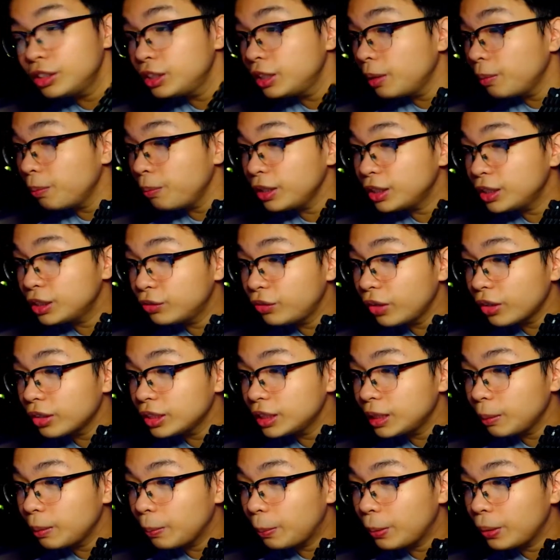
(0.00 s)
It's very
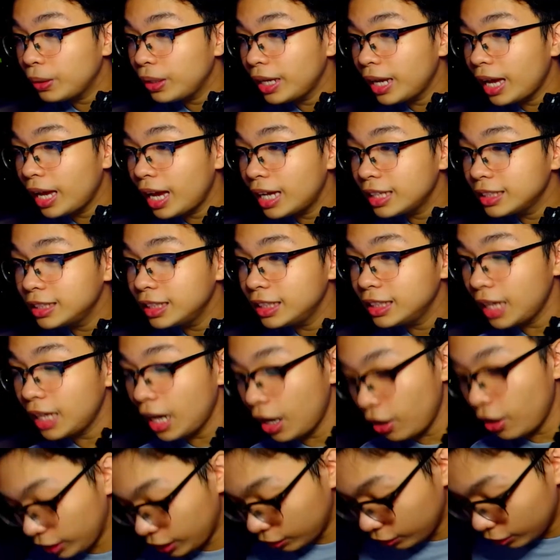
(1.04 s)
simple. It has this,
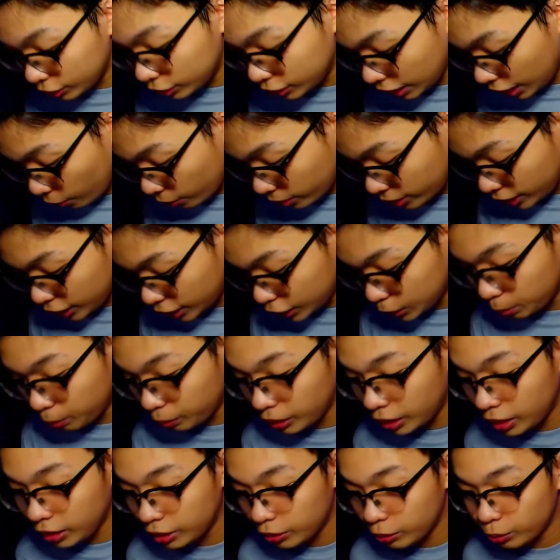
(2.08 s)
how it looks like when it's
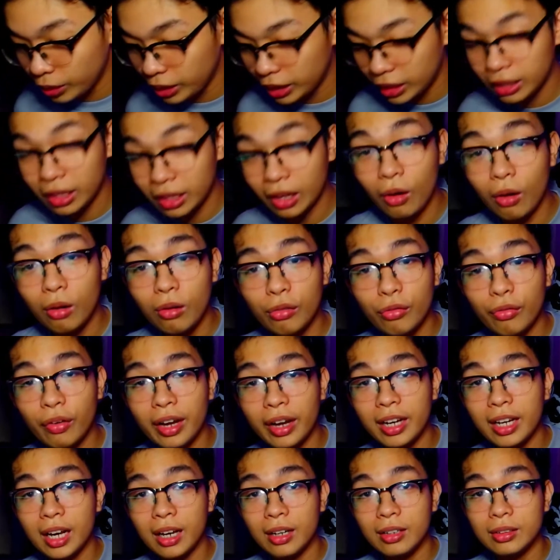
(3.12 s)
plugged. We can all
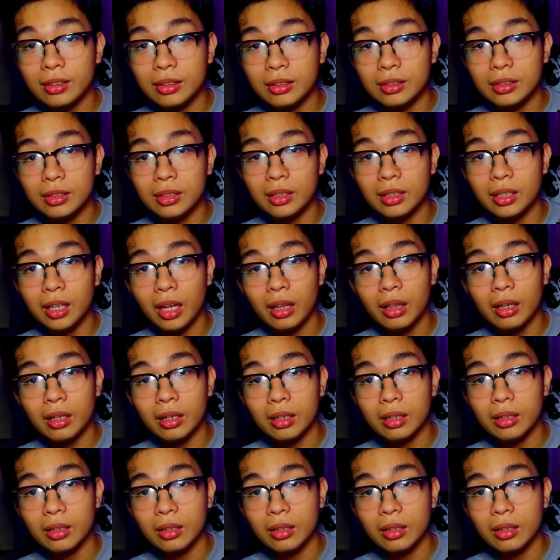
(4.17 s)
find out together.